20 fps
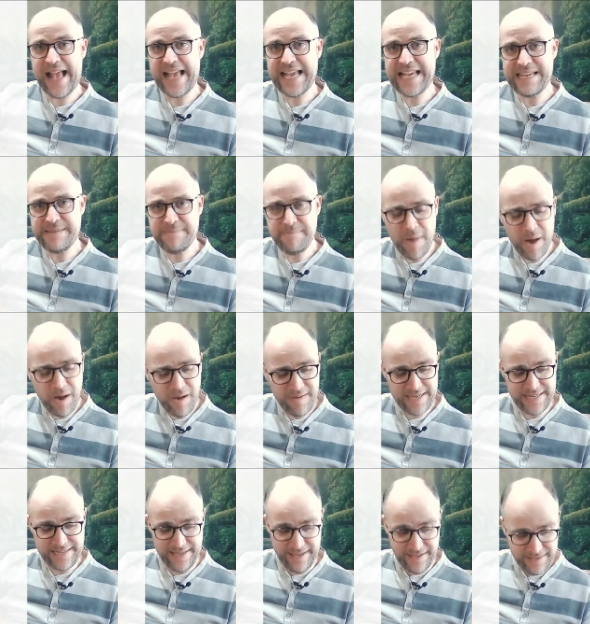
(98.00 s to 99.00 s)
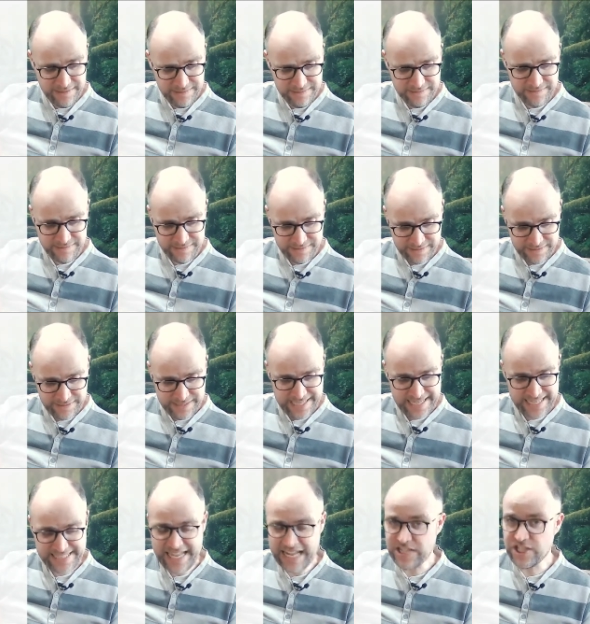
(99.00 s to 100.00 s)
A minor
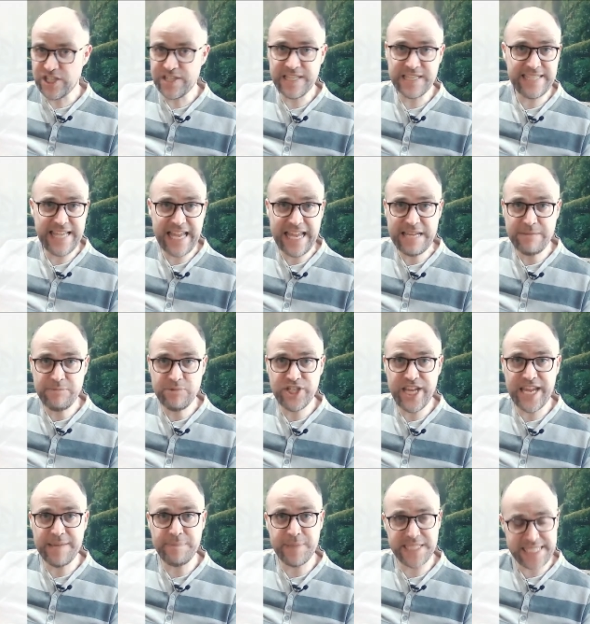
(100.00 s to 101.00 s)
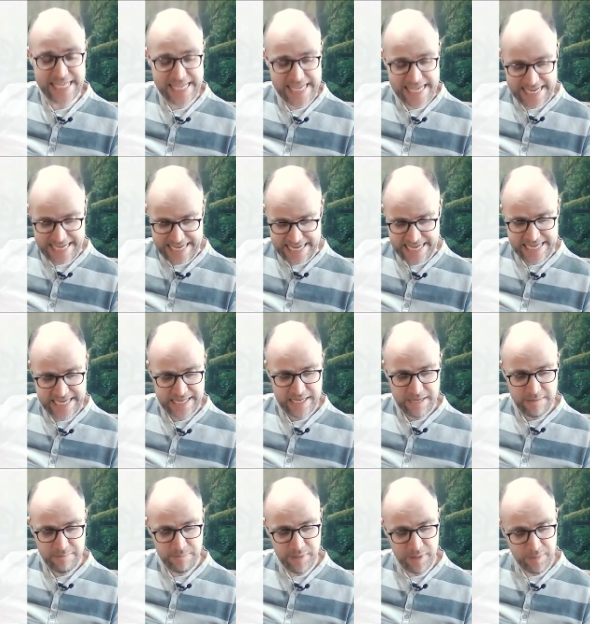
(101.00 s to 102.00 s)
is actually the same shape as E,
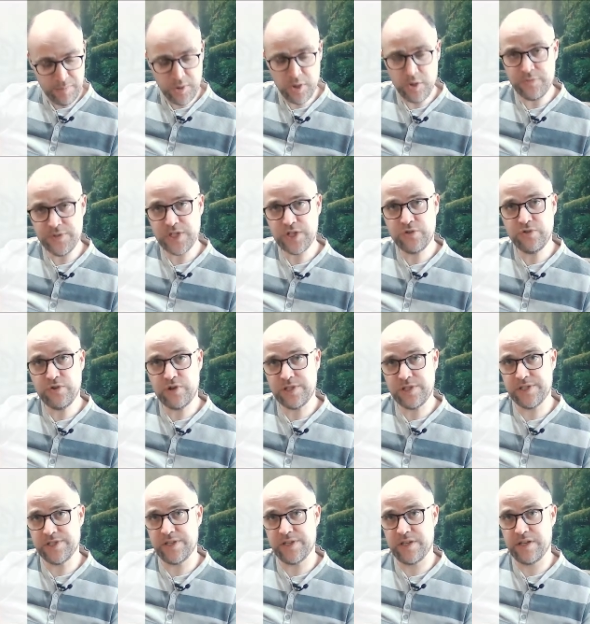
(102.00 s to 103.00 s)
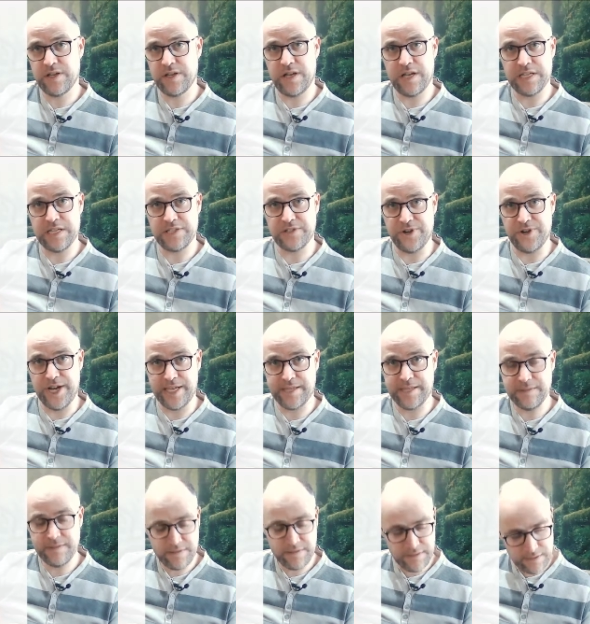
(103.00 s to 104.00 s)
but moved across a
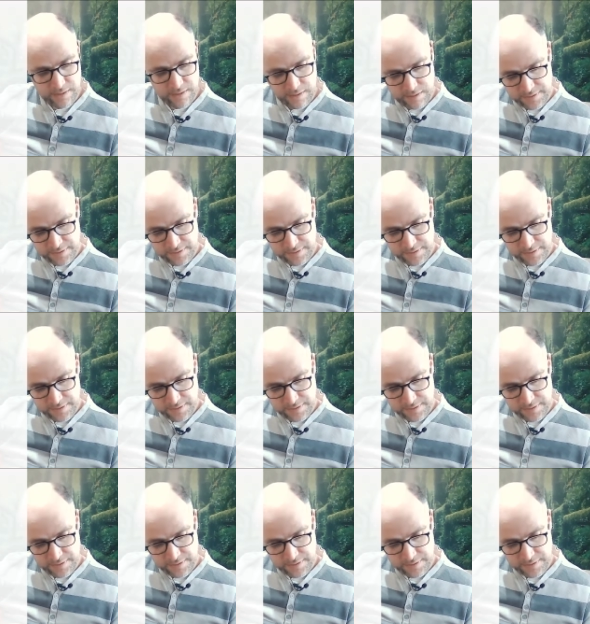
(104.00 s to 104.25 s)
string.